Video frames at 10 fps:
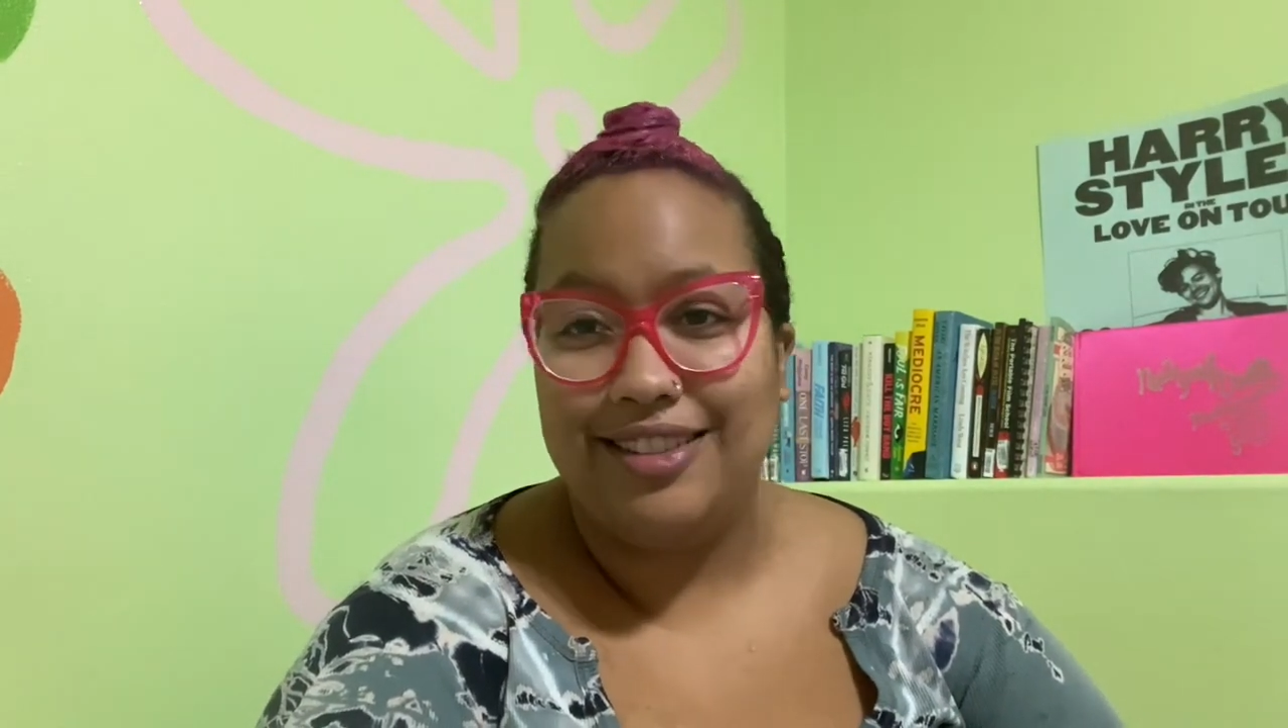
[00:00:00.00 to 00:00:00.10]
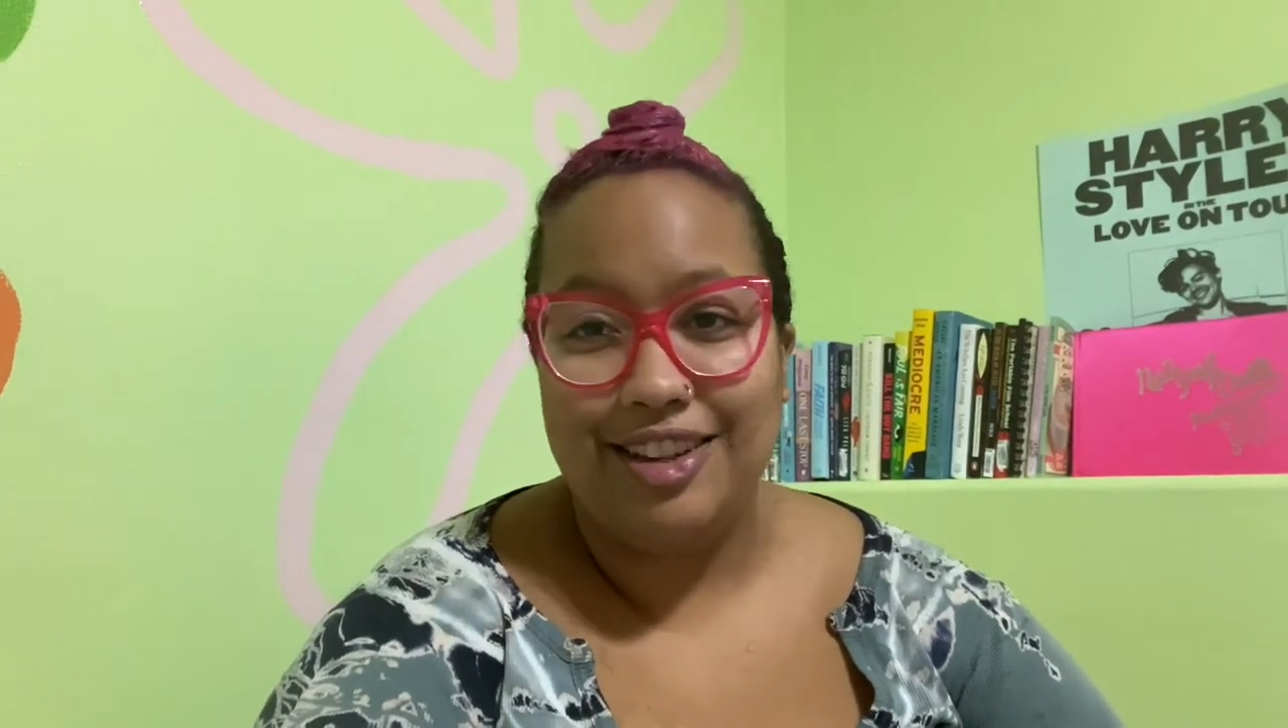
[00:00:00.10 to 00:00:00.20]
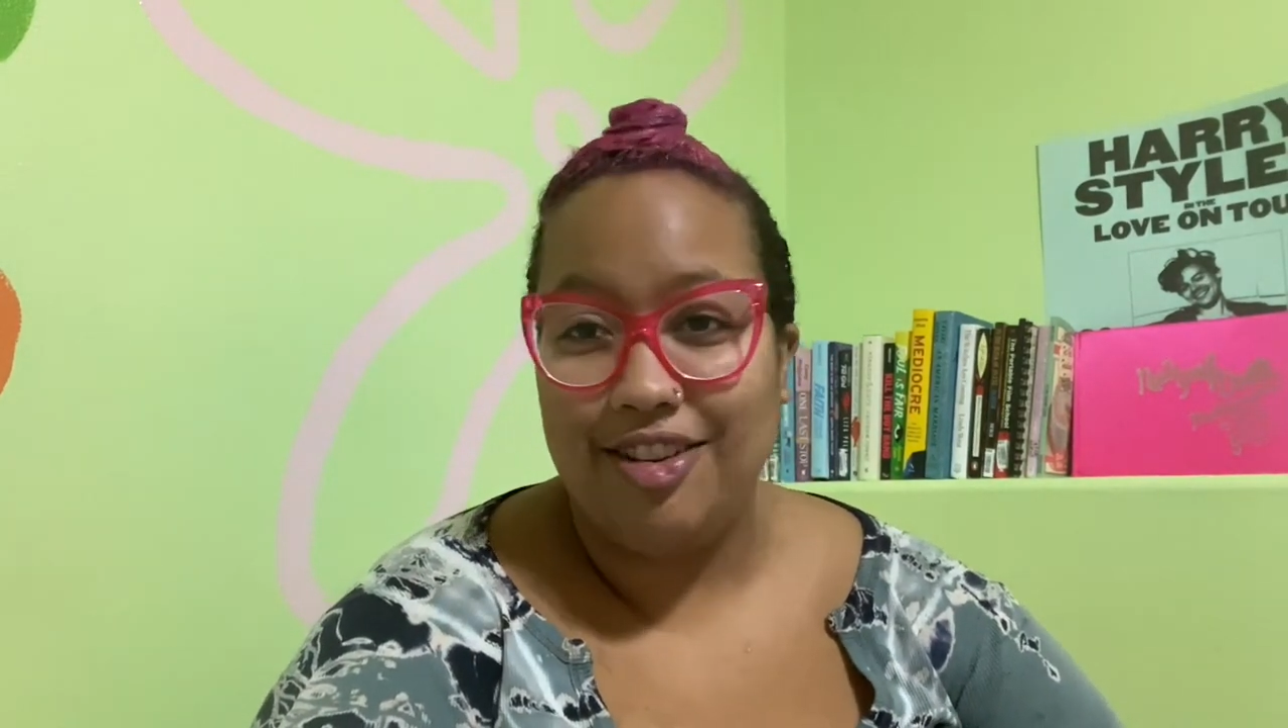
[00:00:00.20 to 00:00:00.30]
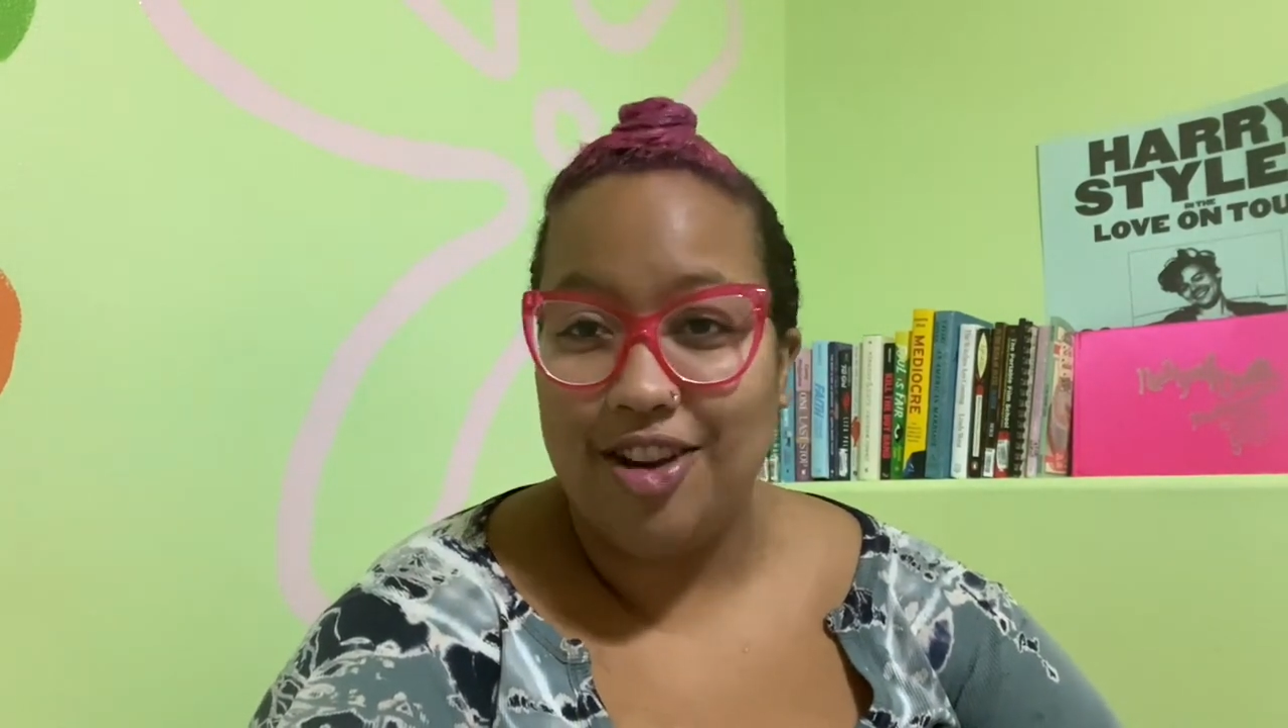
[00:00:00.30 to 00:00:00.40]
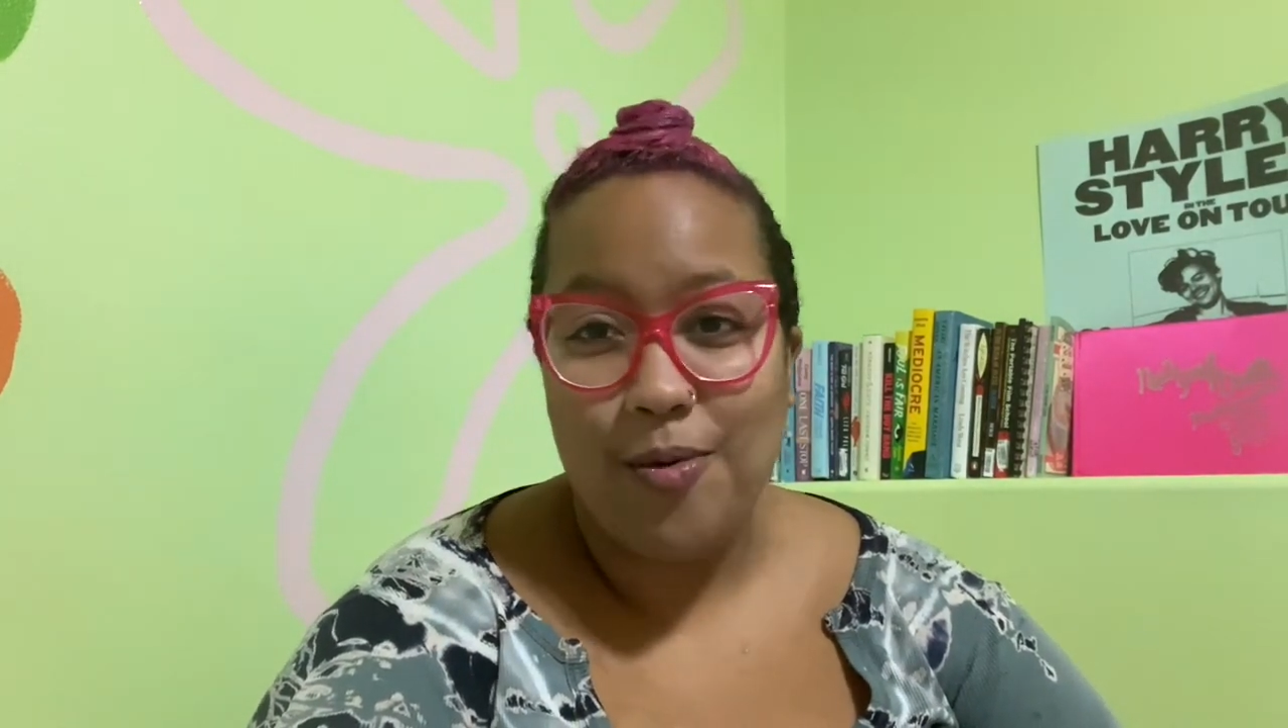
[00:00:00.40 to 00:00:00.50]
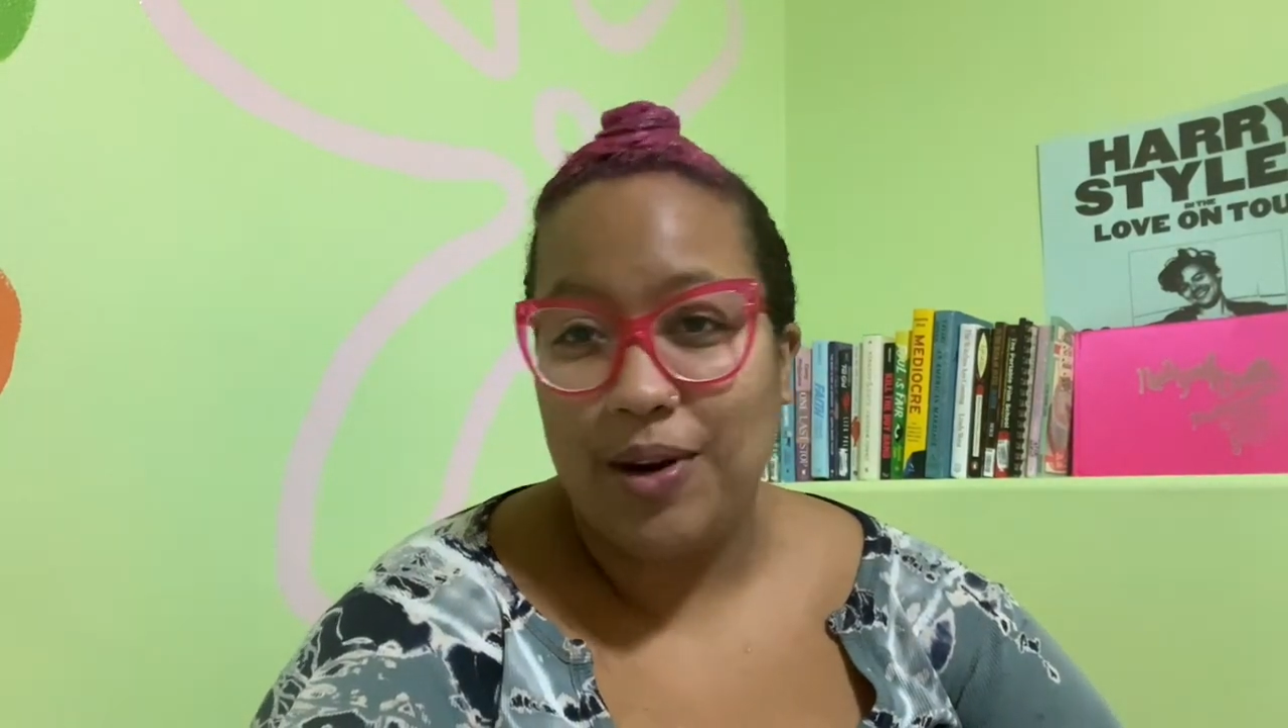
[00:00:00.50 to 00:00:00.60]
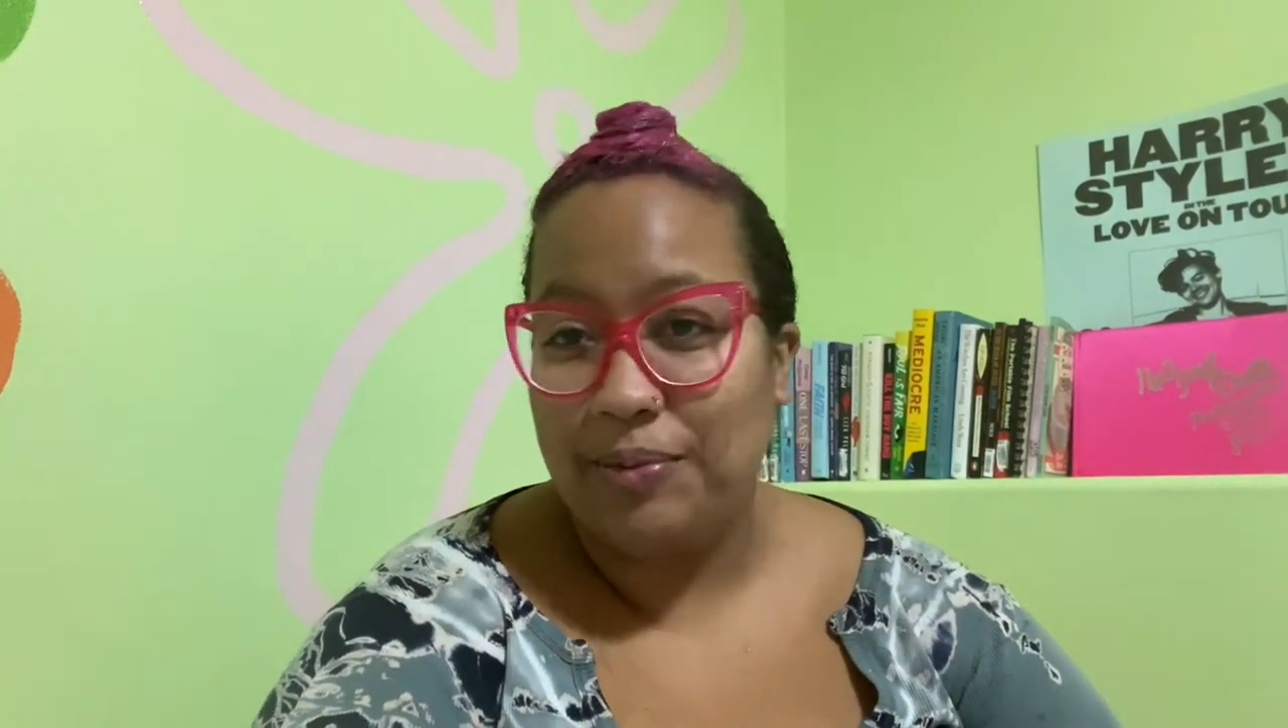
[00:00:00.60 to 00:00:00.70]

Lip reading: don't know what I'm